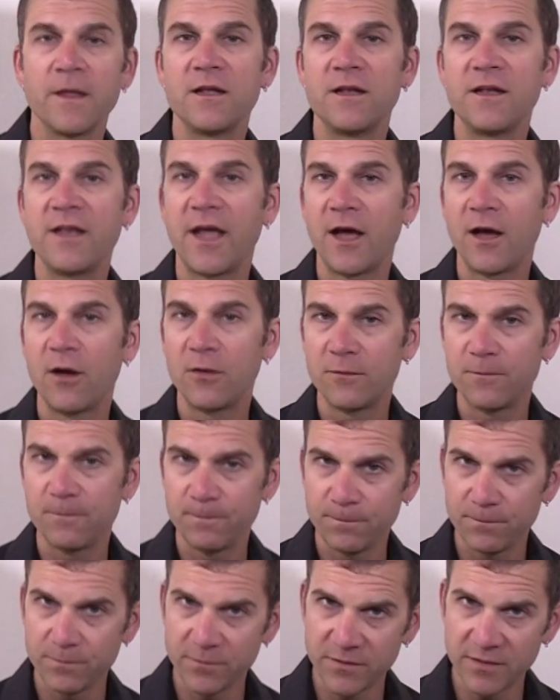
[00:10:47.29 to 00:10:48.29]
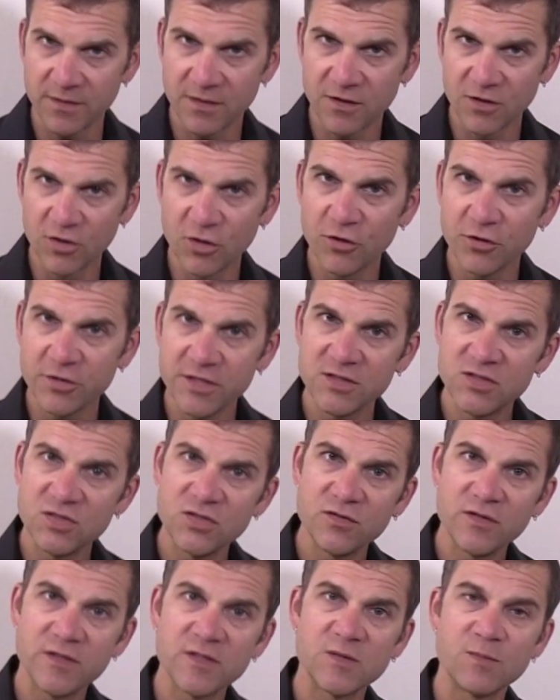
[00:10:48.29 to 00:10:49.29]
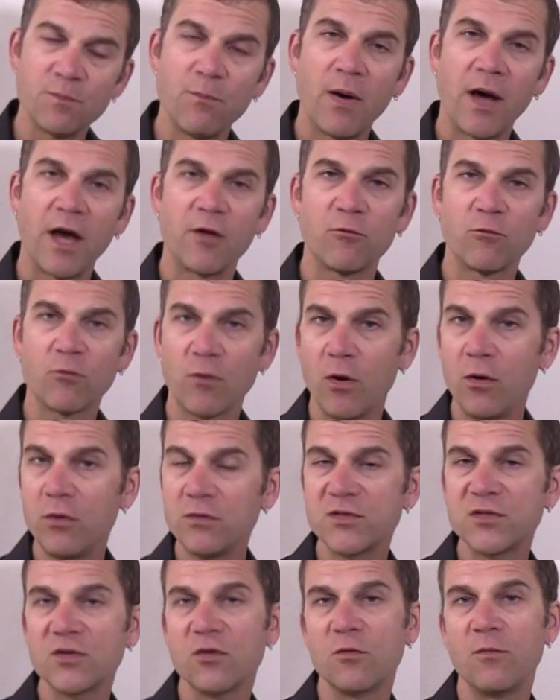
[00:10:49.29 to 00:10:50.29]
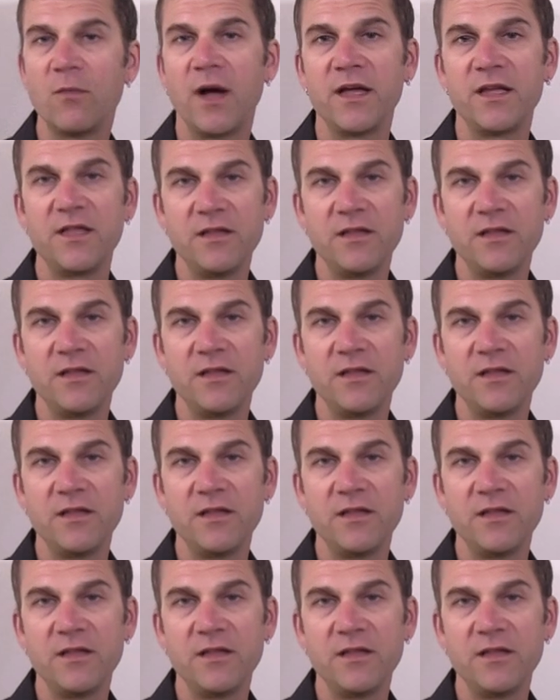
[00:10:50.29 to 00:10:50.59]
Now, learning to do this by rote or by